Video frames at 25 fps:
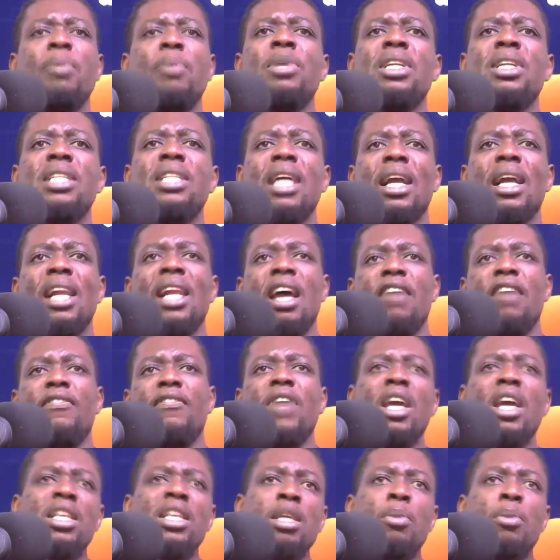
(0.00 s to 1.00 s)
media life
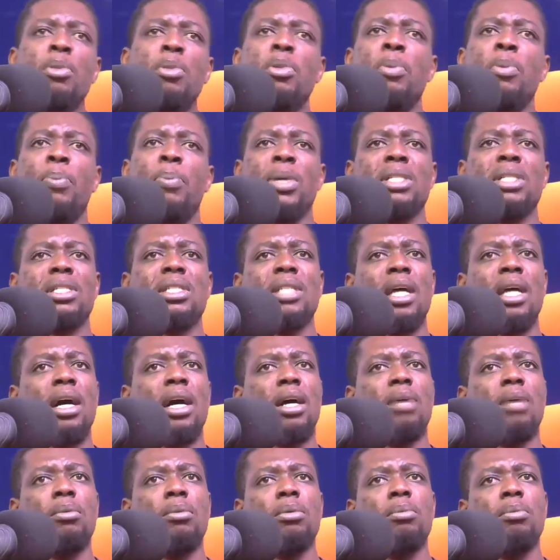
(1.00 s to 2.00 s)
and you be
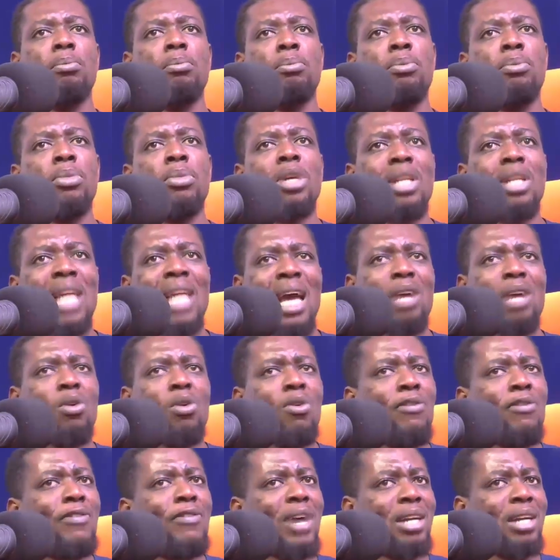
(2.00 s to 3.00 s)
personal like
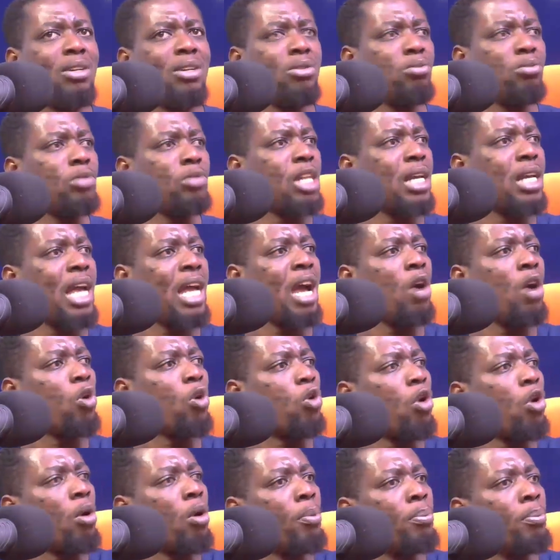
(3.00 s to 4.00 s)
on fa and
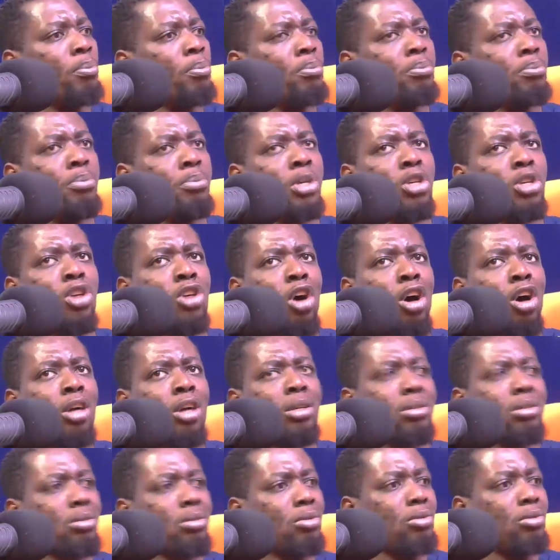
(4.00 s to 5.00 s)
call
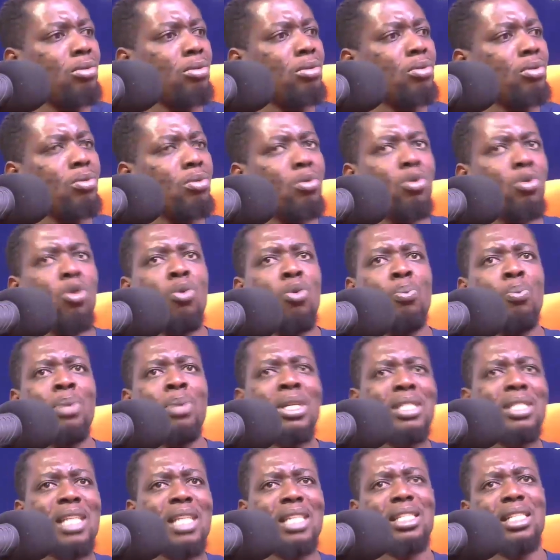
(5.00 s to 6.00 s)
beyond o
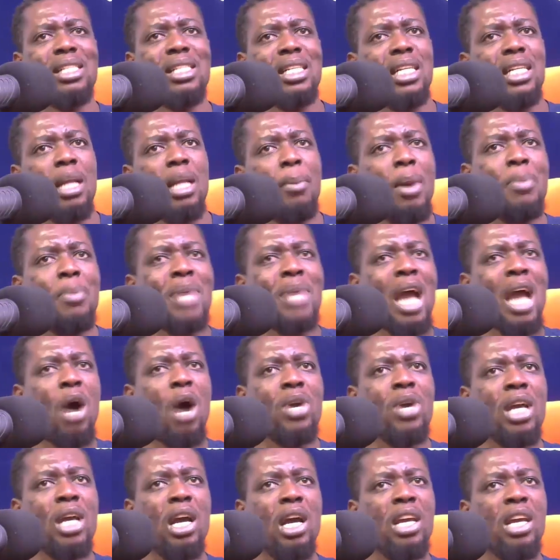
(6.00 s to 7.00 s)
business ni na maybe
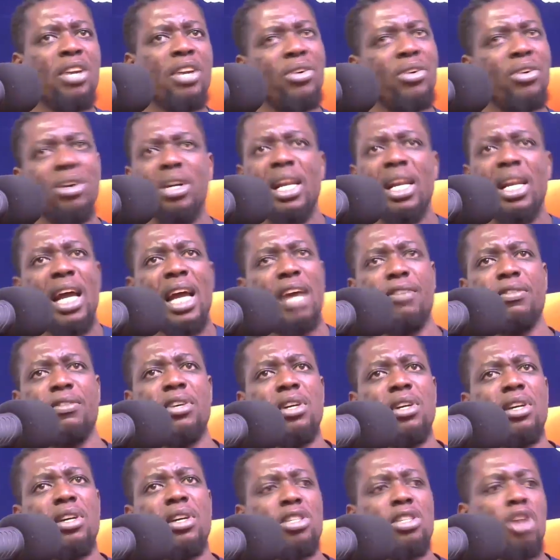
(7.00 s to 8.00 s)
awo in real life
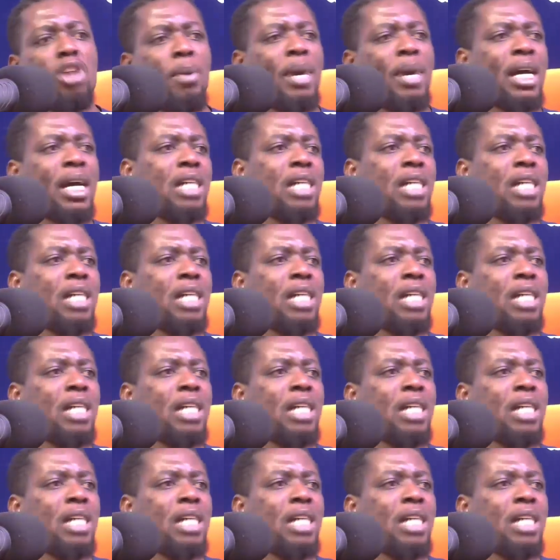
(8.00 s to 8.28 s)
so be